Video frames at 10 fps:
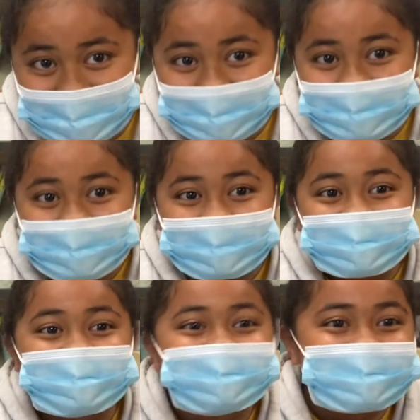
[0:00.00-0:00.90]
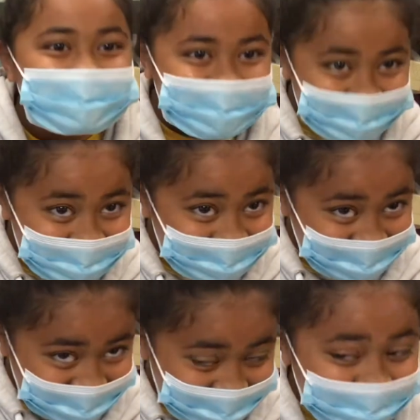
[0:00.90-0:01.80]
So you do play the quiet
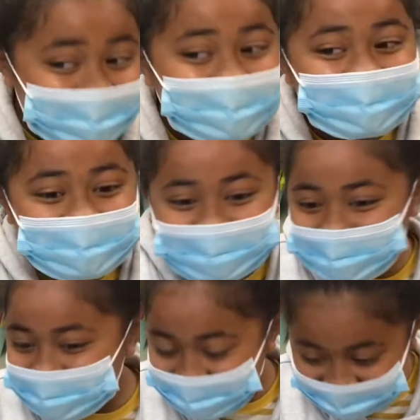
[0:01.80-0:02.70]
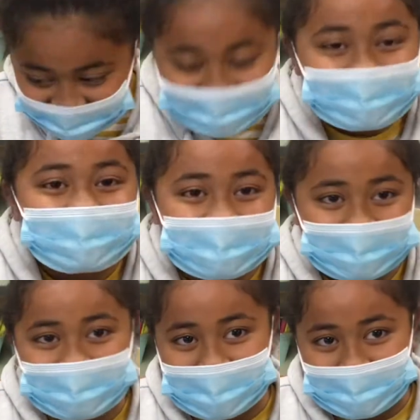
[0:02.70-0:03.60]
game when your parents talk?
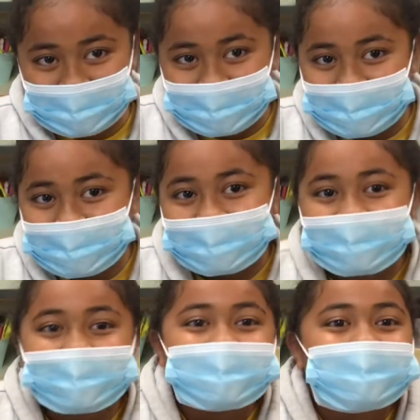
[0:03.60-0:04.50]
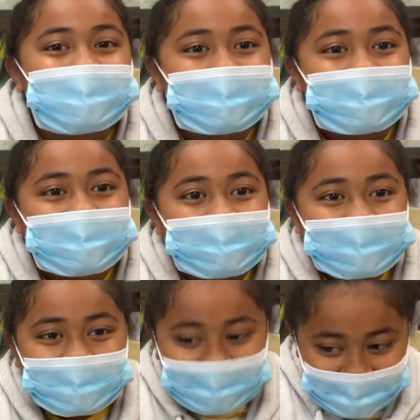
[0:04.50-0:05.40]
So you know what the quiet game is.
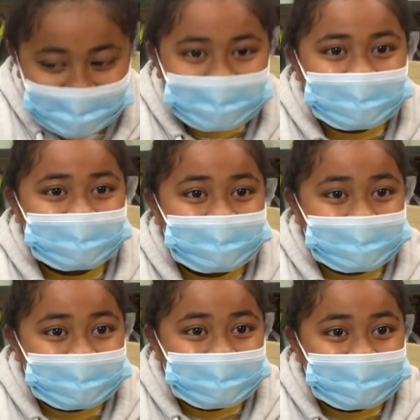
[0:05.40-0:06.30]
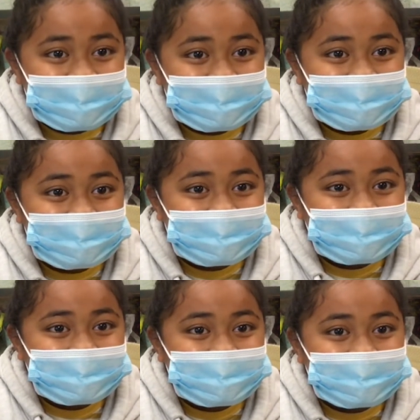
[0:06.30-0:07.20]
Is it a lot like the one you read in the story?